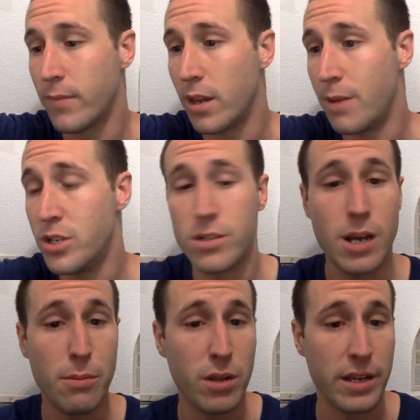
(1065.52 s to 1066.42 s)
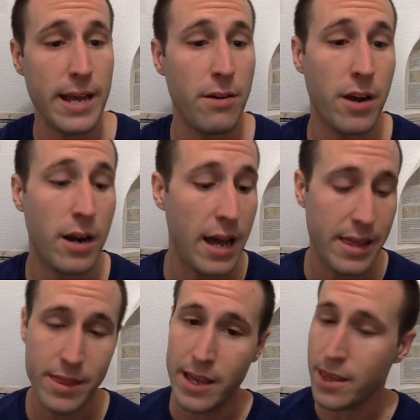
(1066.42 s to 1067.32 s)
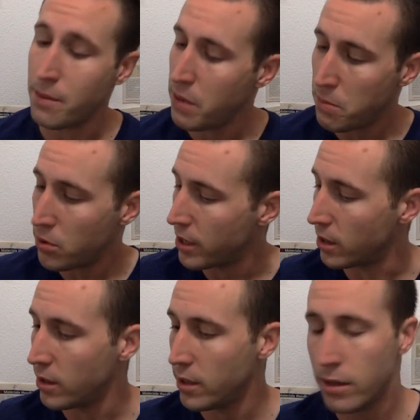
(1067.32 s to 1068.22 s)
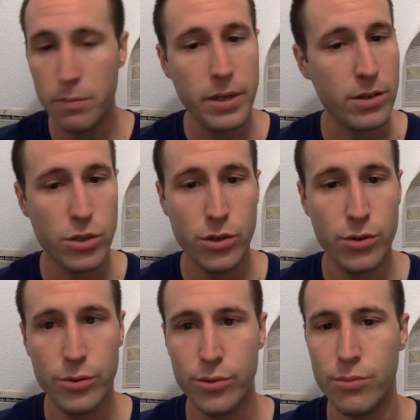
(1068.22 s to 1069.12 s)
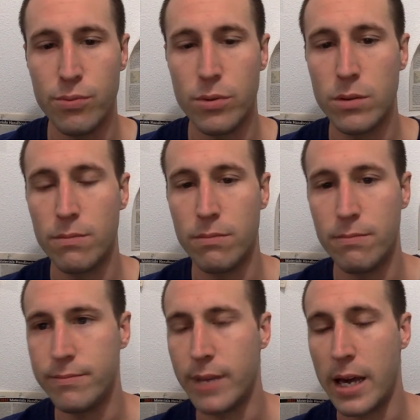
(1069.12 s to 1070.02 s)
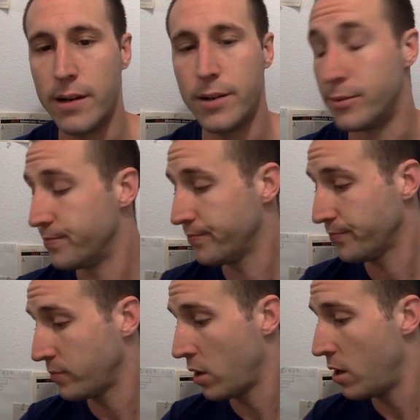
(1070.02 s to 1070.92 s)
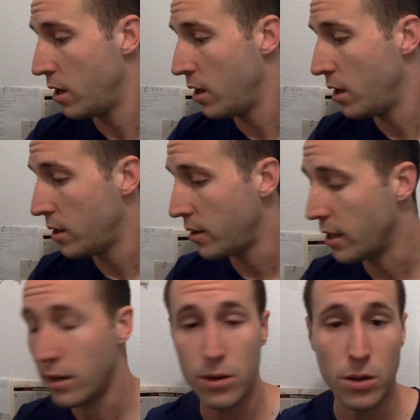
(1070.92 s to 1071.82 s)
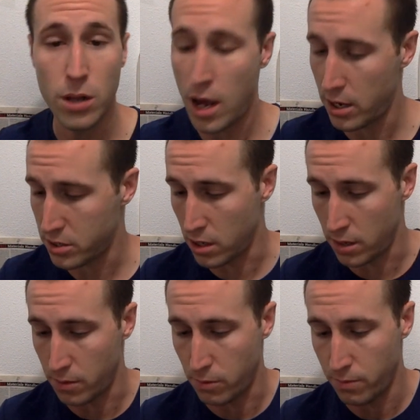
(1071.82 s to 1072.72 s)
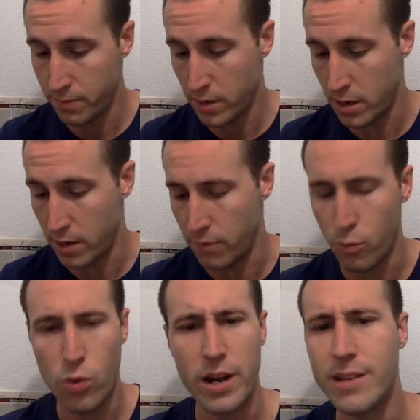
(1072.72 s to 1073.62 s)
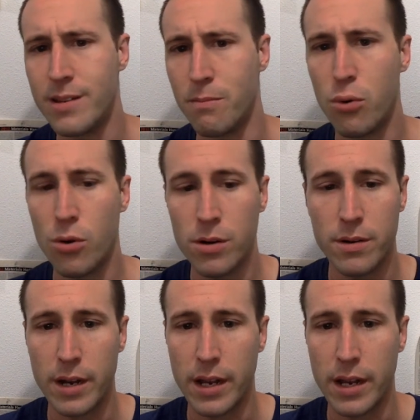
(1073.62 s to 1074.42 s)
I'm just doubling down on, I think people get a little bit too, I don't know, they get a little lost on kind of what is important.